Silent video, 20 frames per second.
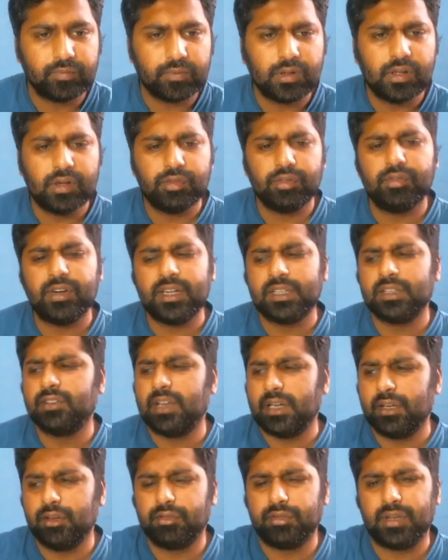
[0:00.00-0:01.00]
have to find the
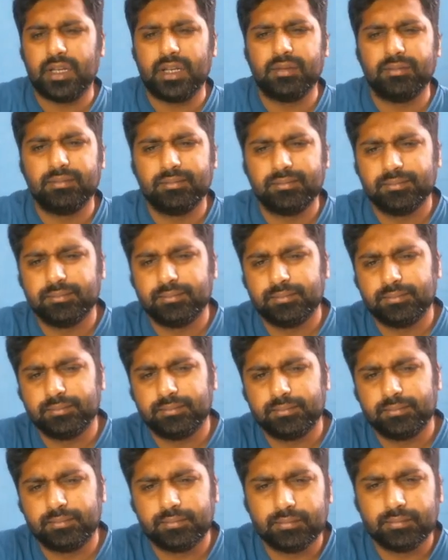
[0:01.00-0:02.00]
value of k.
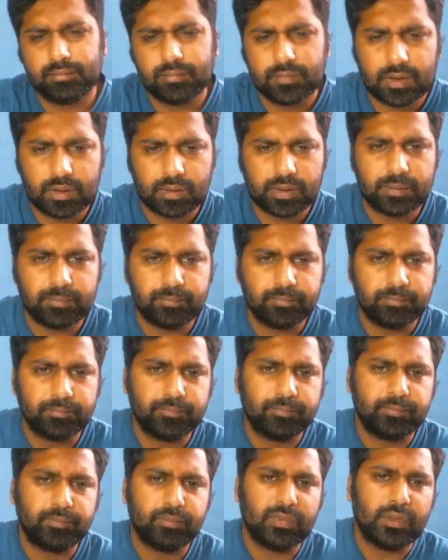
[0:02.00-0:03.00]
Okay.
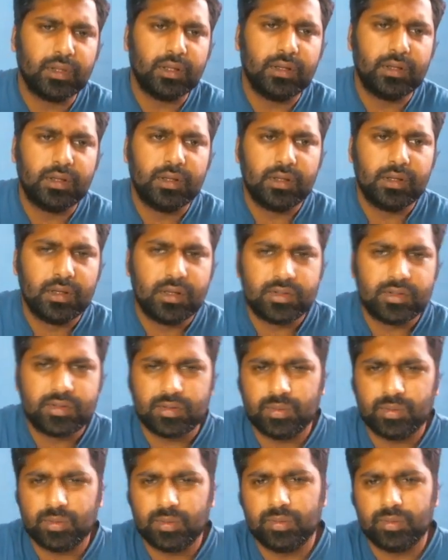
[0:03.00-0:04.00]

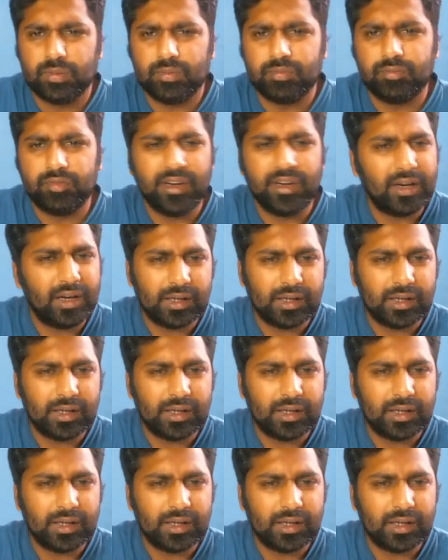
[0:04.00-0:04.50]
So weird